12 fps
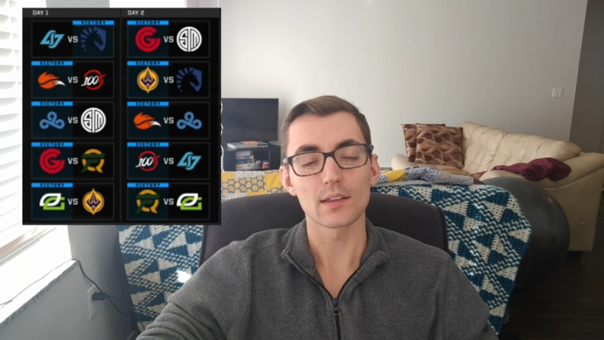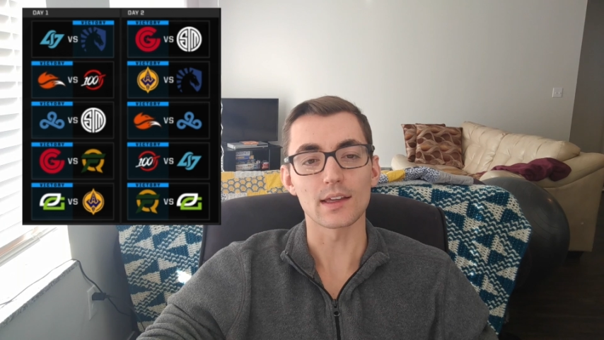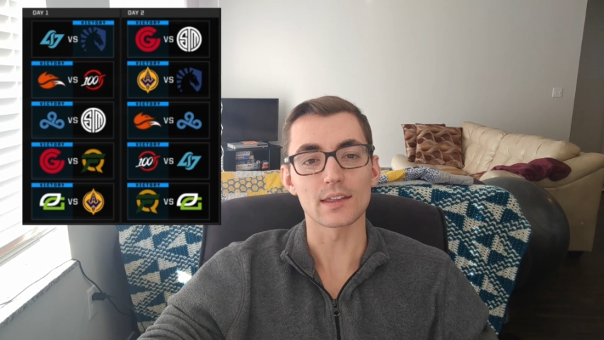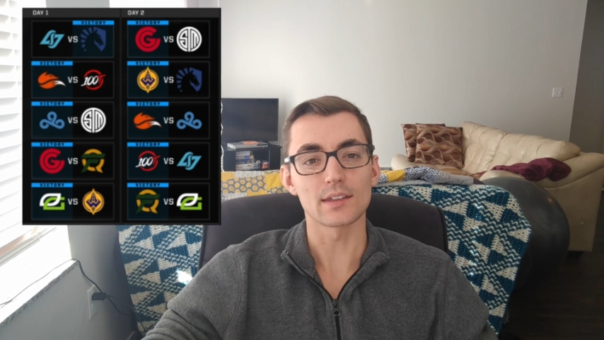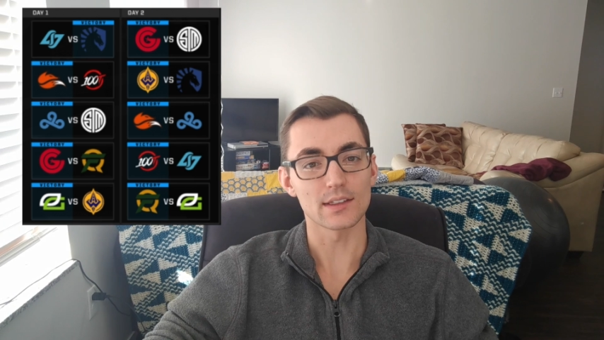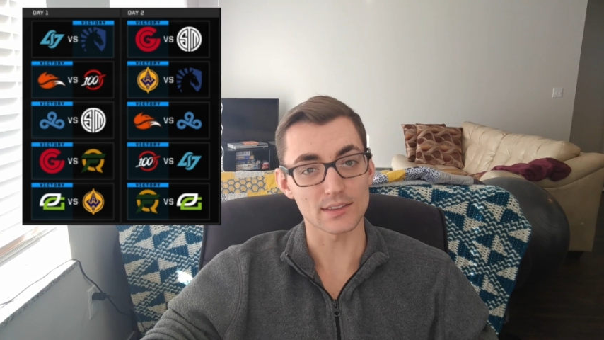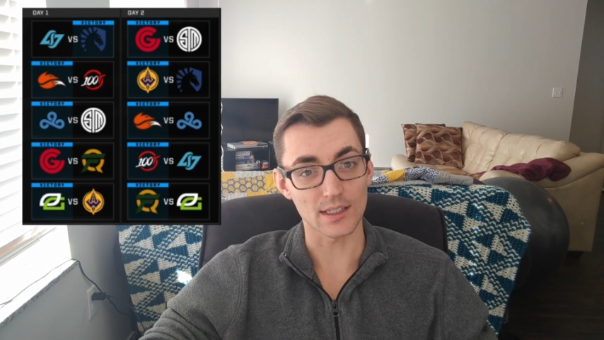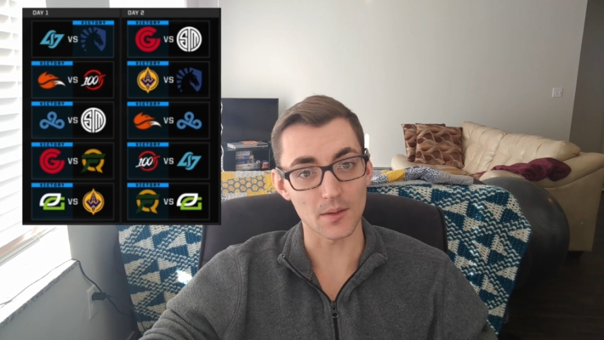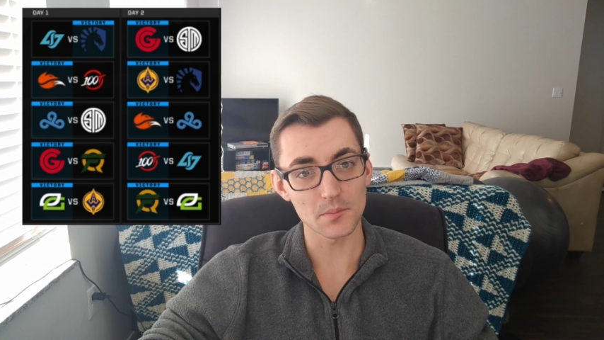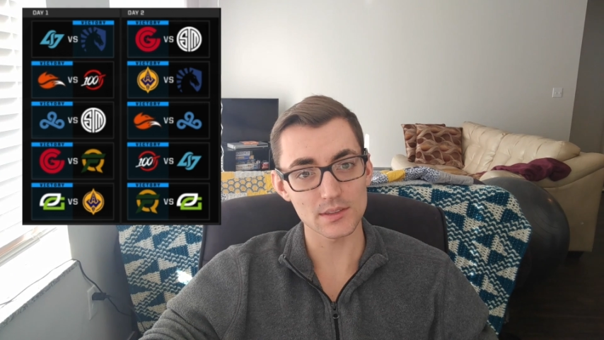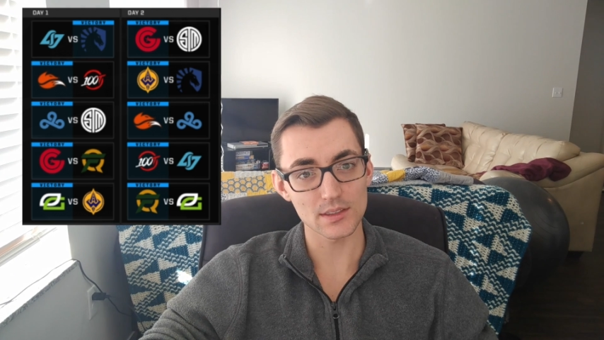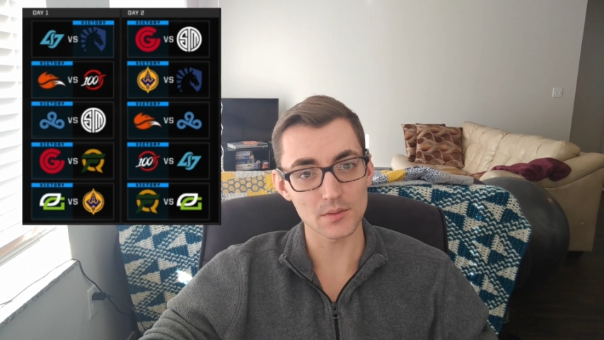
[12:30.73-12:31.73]
like
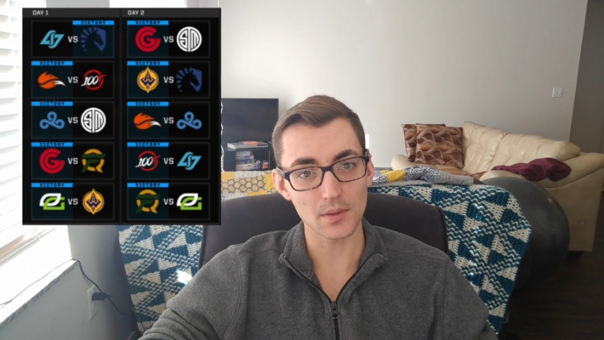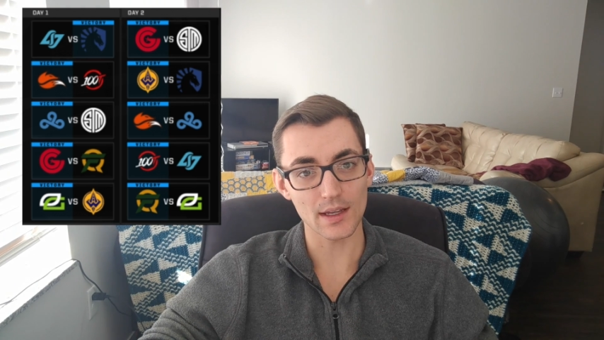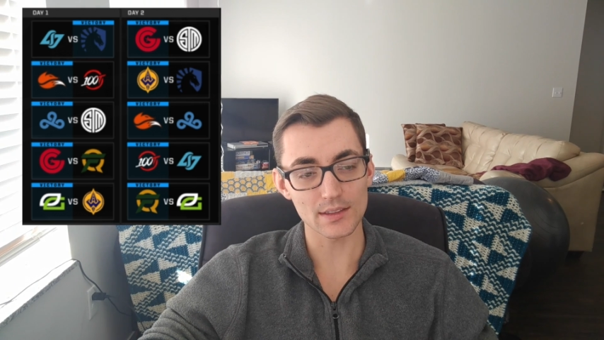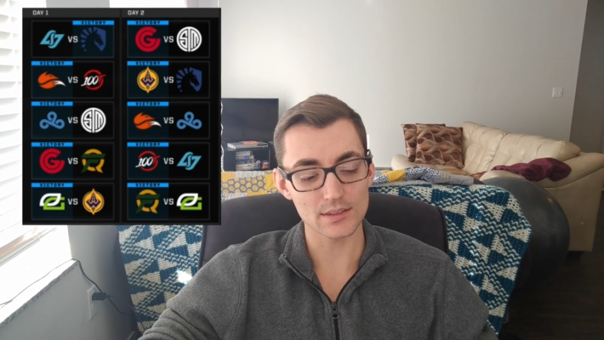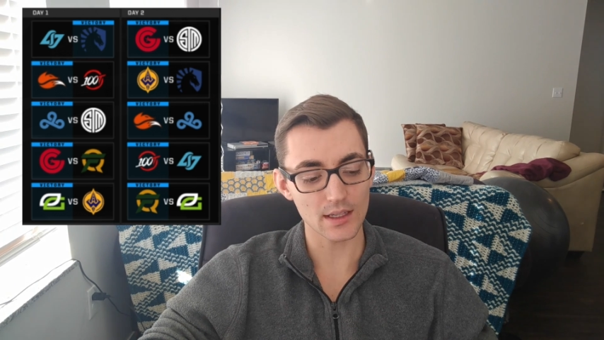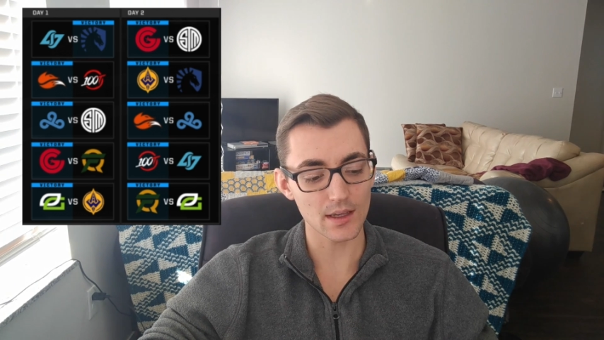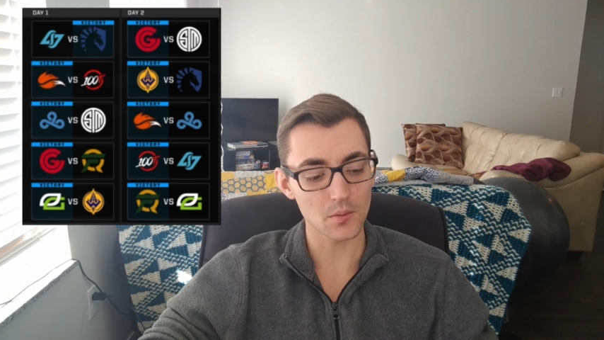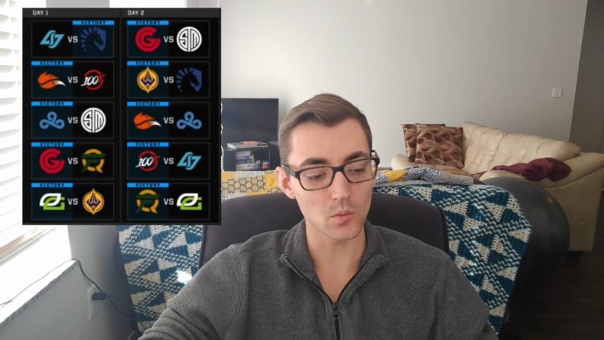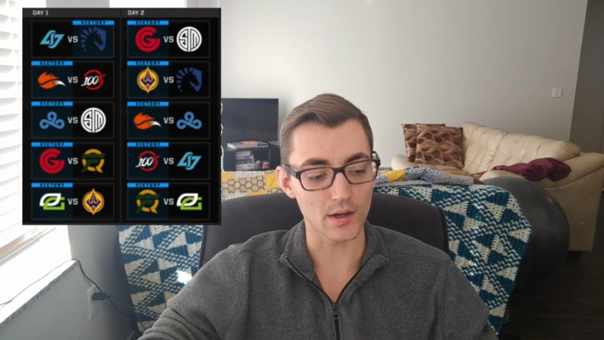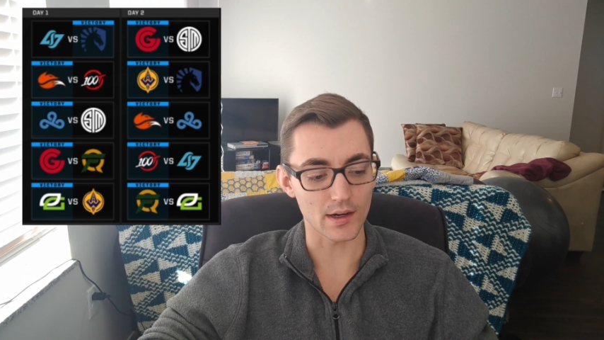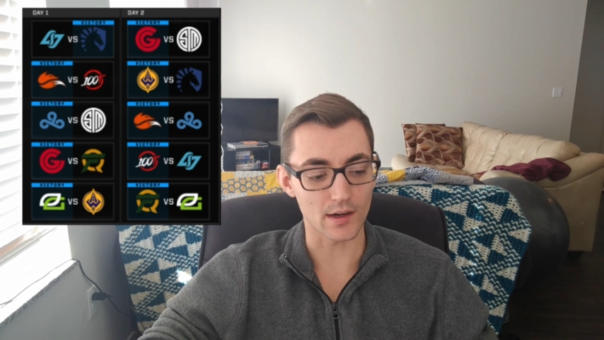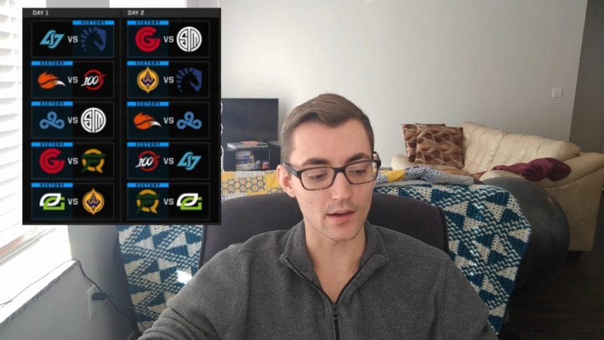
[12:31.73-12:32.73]
TSM's this past time
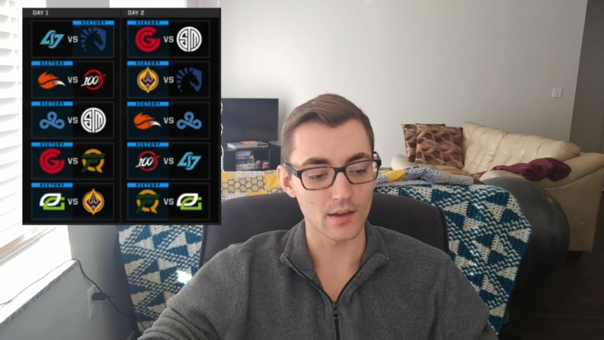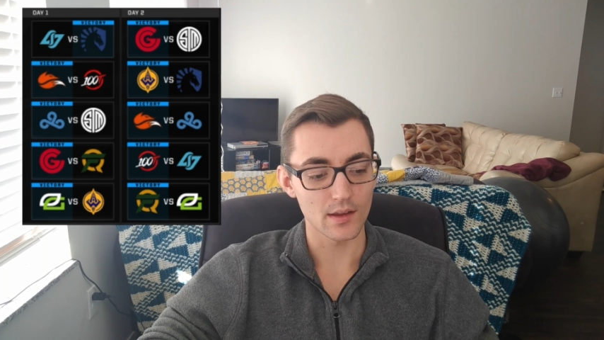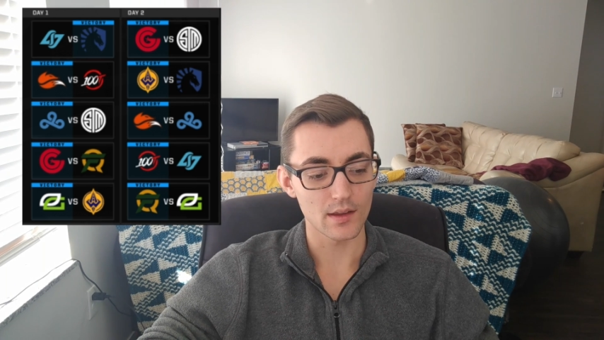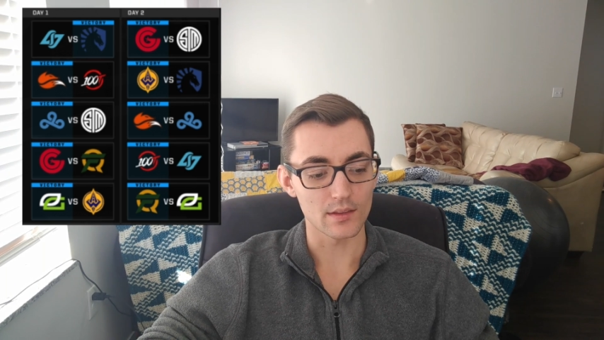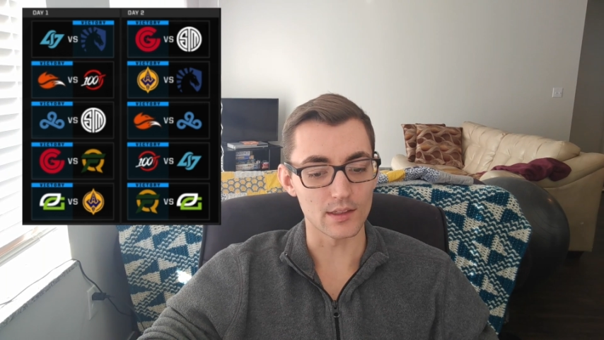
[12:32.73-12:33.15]
where